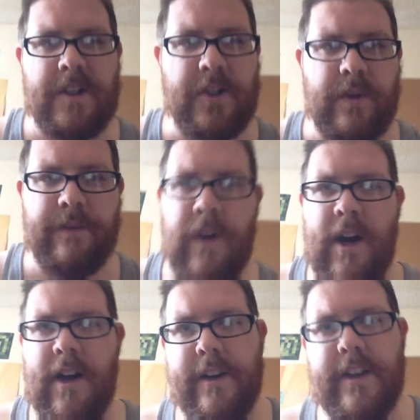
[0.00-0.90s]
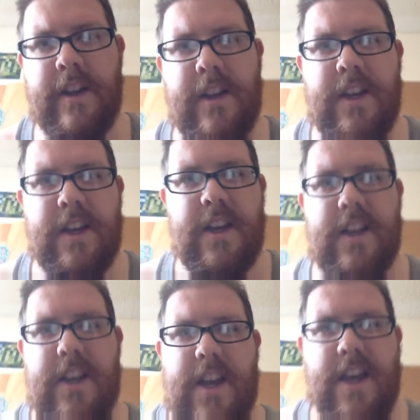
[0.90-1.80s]
into a frog,
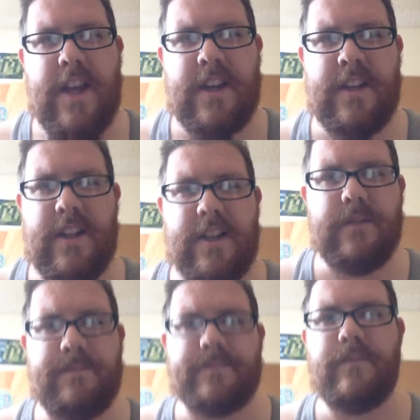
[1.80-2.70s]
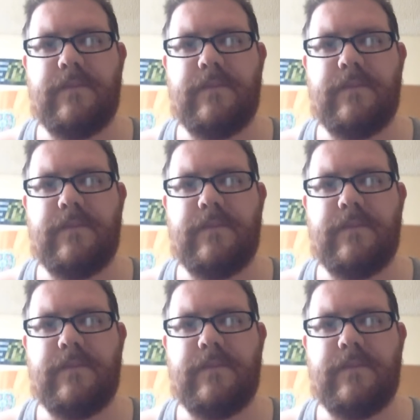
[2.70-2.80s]
and it